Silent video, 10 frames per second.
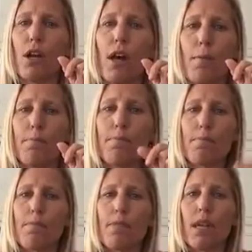
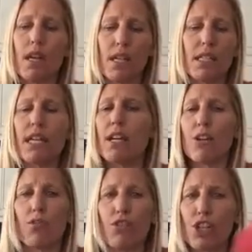a container
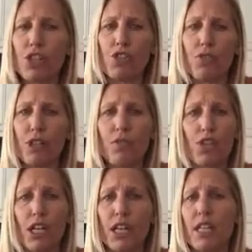of a serving of
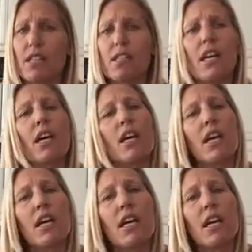chicken is.
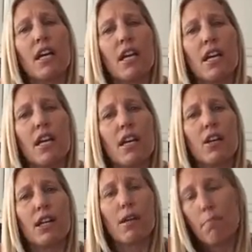
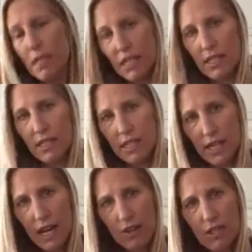Commit to these
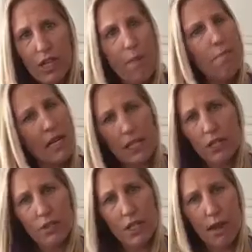containers. Commit to
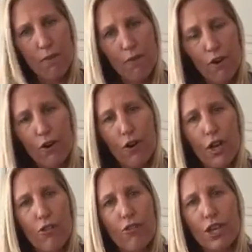using them for
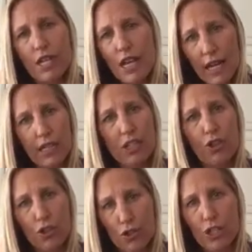the next
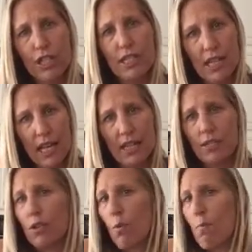30
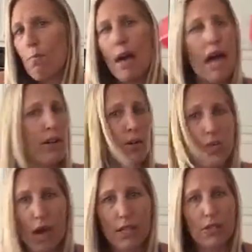days, no matter
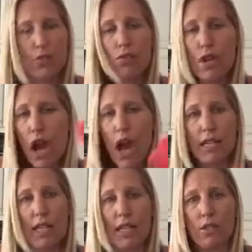what. Do
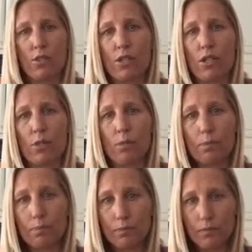not get used to
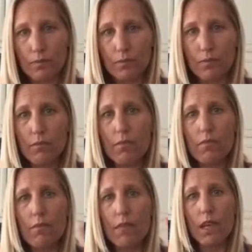
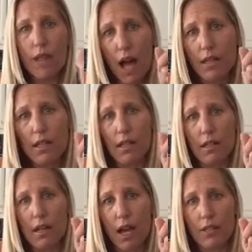not
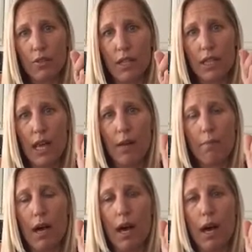using them.